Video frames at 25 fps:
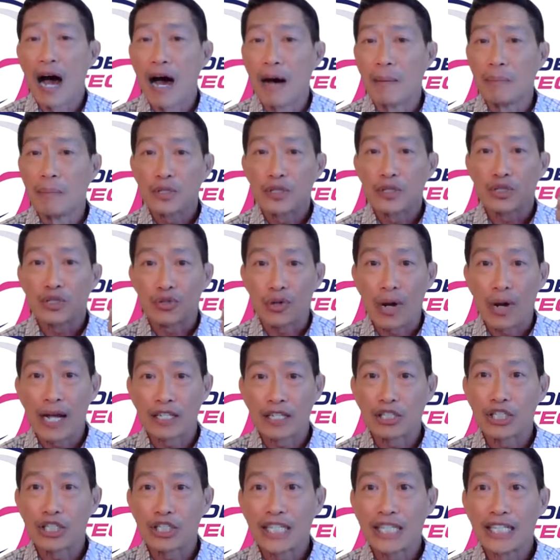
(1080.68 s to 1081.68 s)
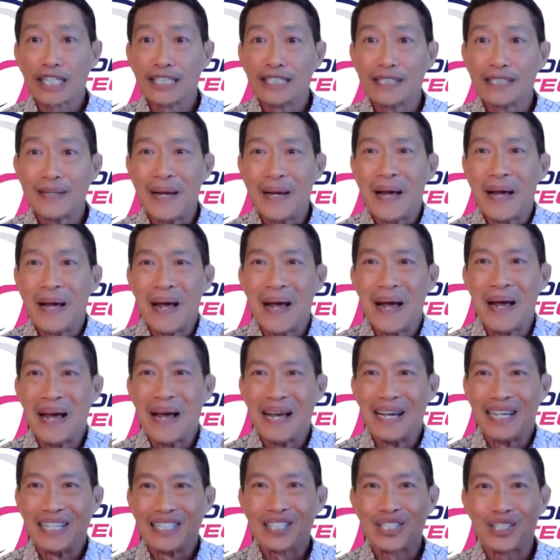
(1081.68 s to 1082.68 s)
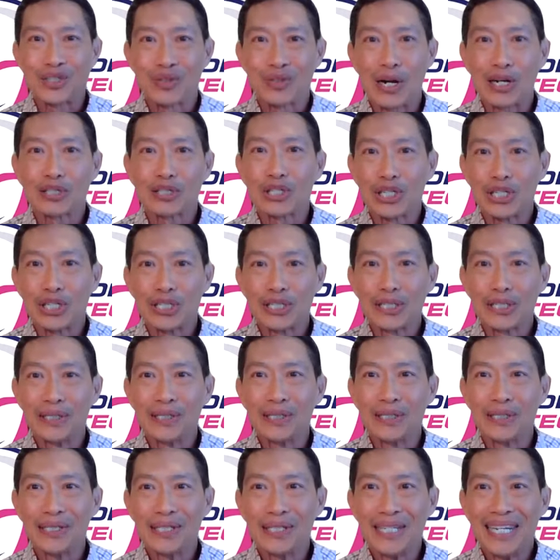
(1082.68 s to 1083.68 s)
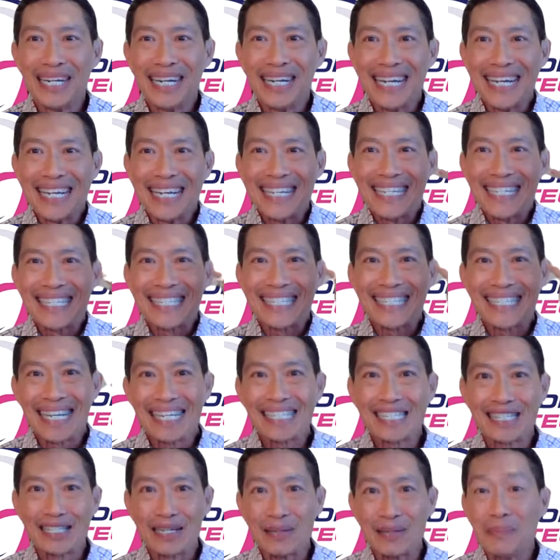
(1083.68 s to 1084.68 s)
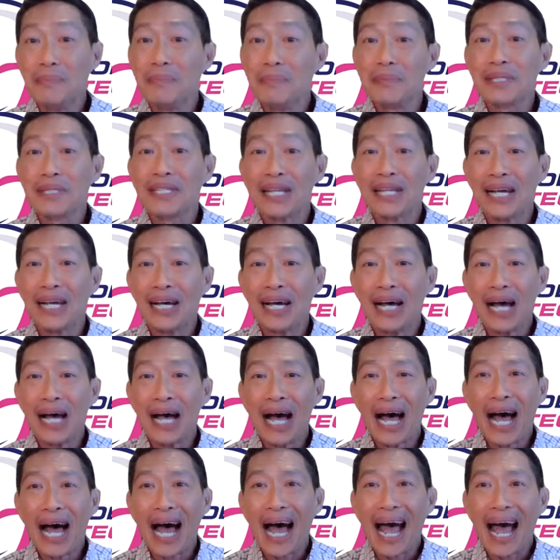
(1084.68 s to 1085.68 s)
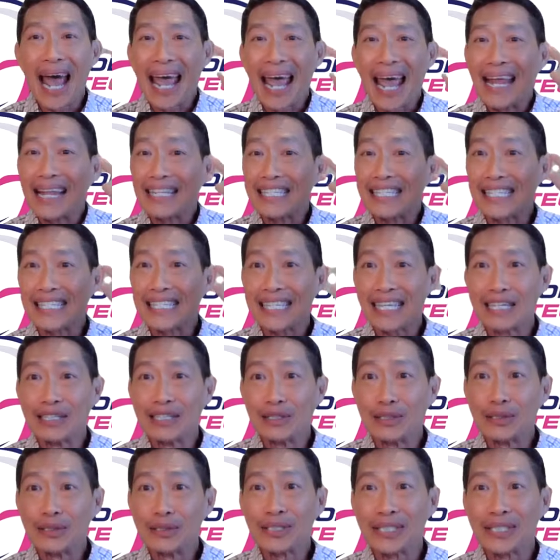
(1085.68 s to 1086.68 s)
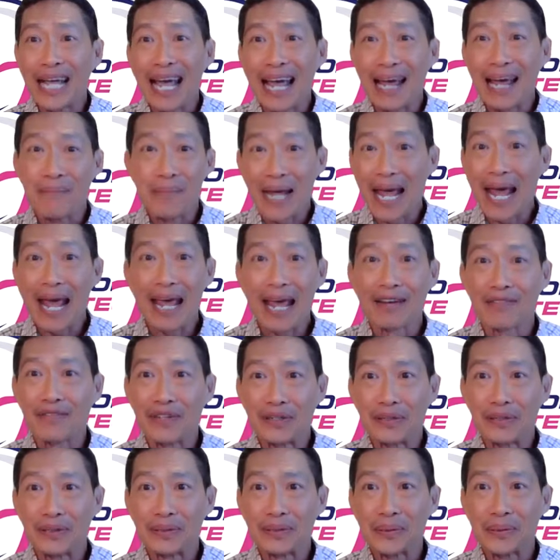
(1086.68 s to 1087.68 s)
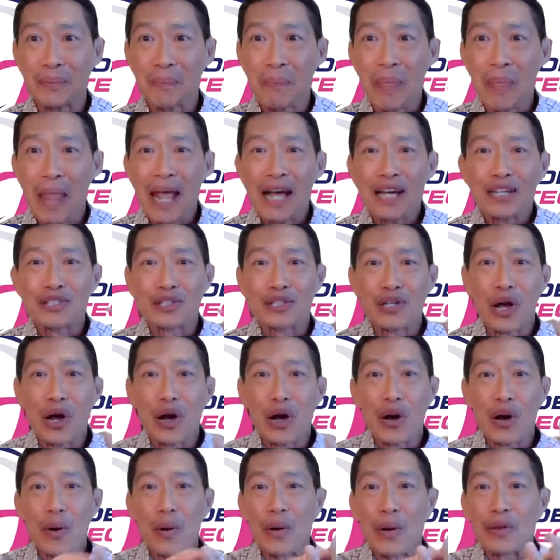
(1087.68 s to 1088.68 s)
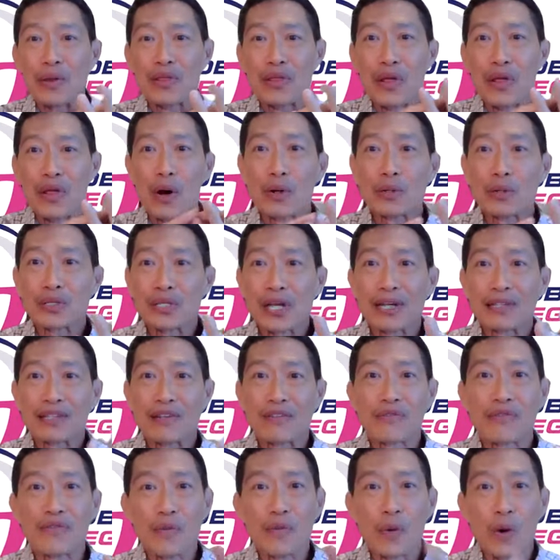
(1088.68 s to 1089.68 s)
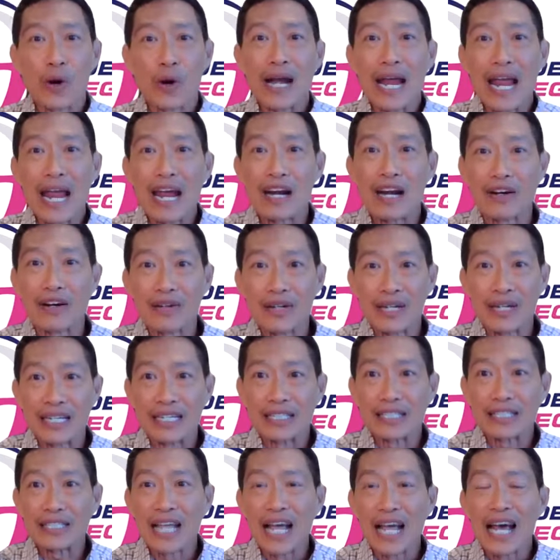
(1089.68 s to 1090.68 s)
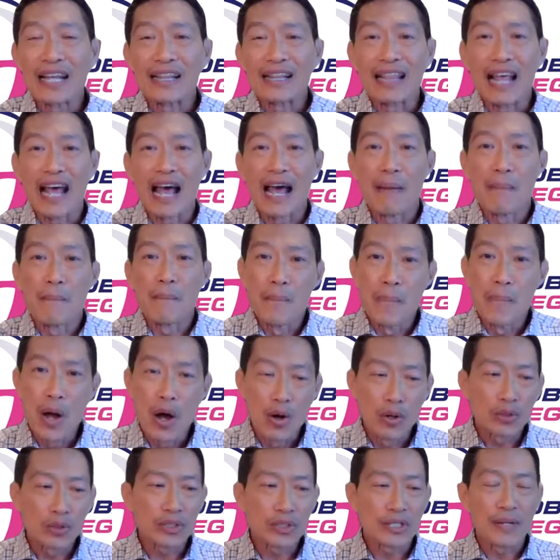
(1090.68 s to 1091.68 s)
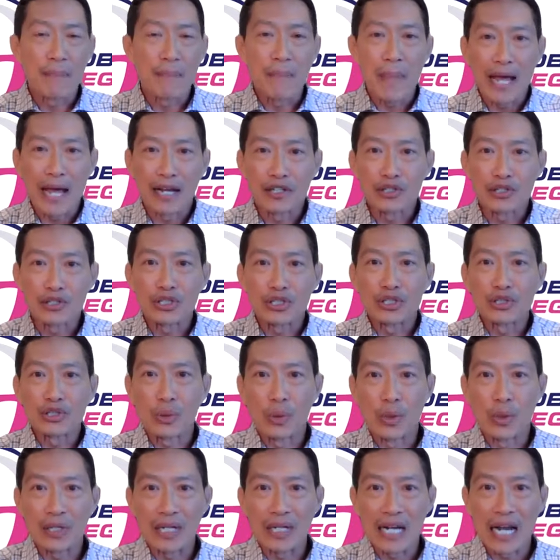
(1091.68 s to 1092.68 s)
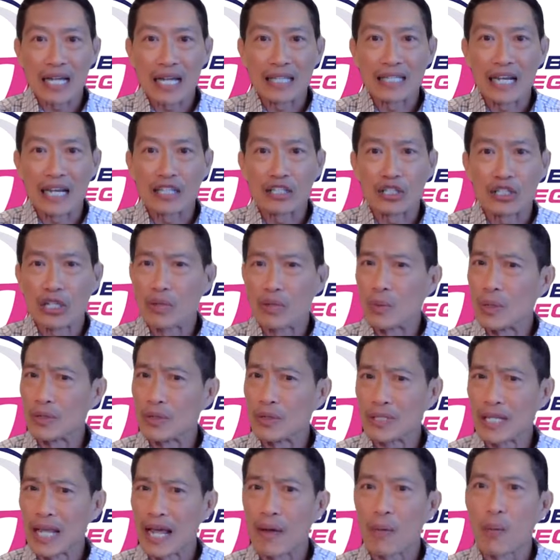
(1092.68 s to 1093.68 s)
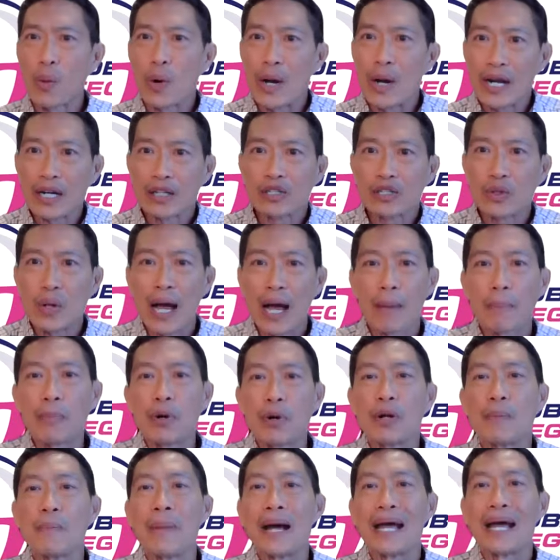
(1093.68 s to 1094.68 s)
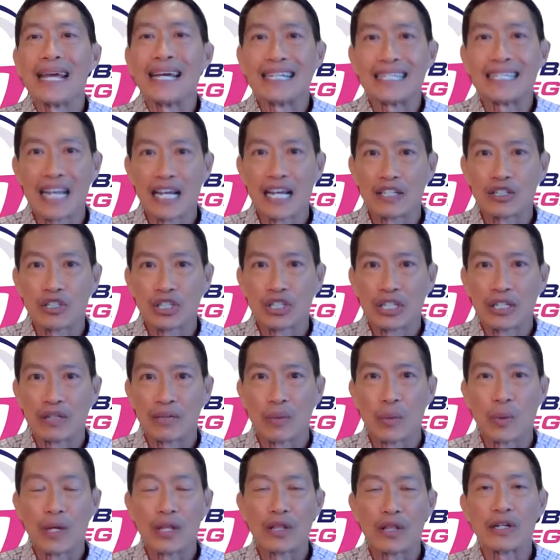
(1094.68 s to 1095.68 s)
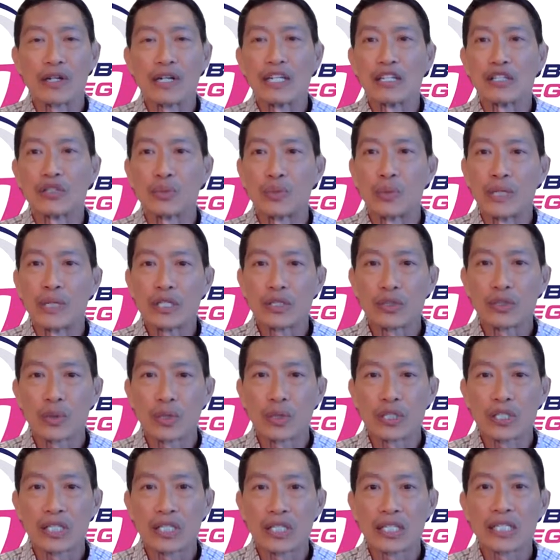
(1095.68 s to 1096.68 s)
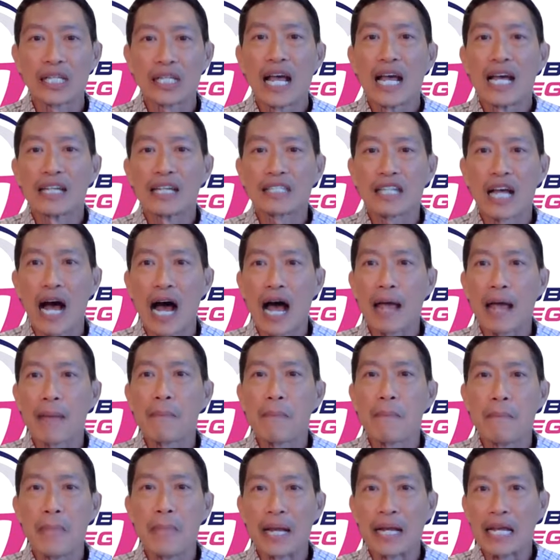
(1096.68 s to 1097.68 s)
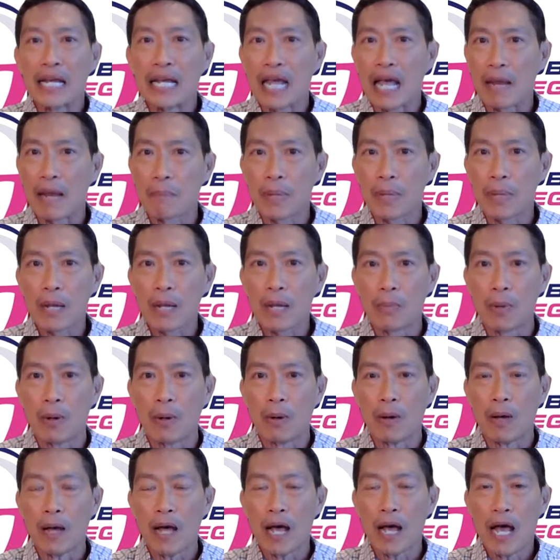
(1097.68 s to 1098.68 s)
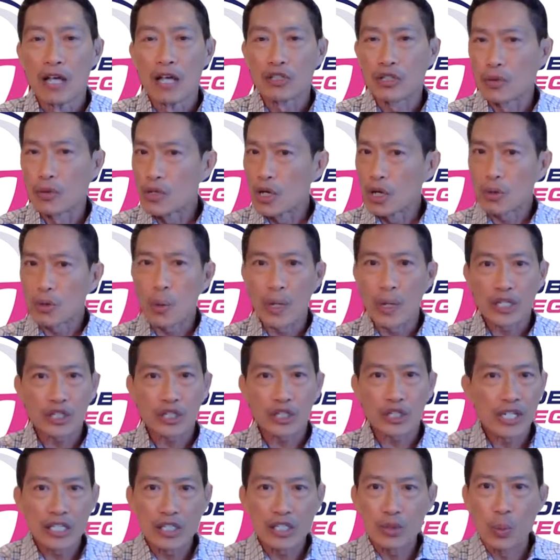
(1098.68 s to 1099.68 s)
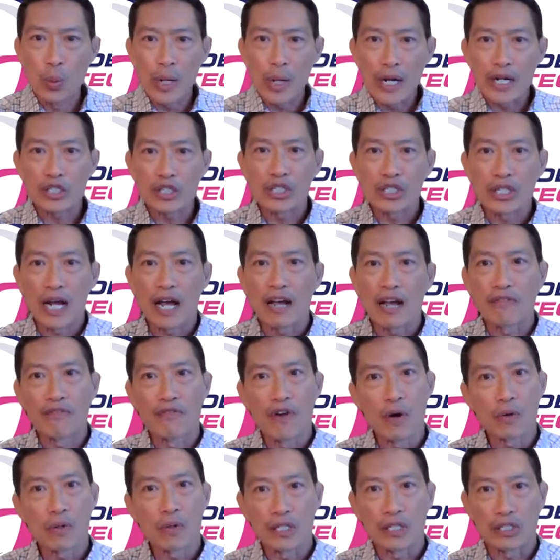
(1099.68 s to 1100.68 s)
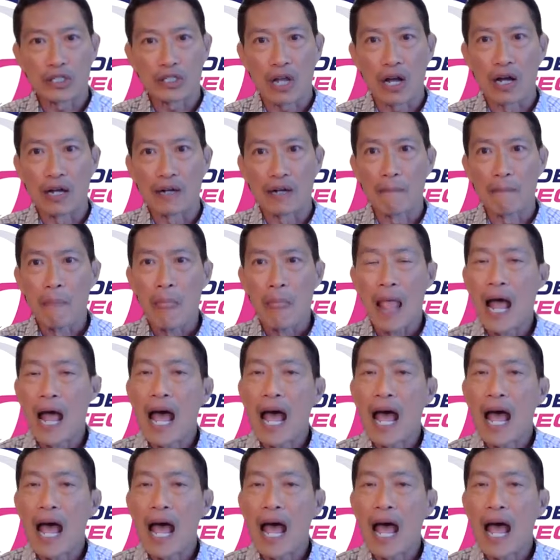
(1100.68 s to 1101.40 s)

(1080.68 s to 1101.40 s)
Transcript: Um, strategy, structure, systems, and skills and behaviors. So those are the four areas that most managers organization will say, where do I put my attention? Whether it's resources, time, money, and people. So your question is, where should I focus on?